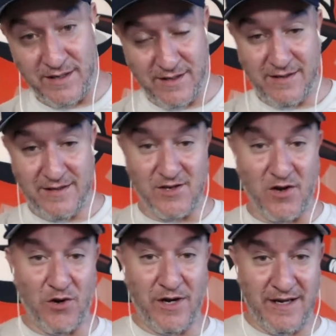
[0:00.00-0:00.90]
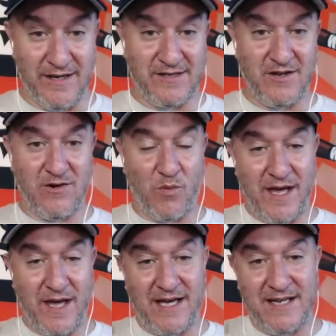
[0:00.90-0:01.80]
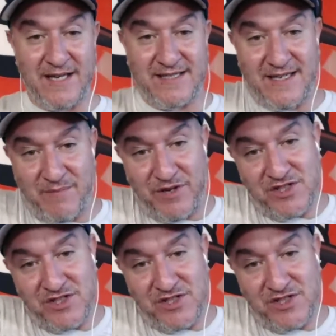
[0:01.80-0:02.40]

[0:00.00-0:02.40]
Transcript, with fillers: So, uh, is there a way guys can get a bunch of the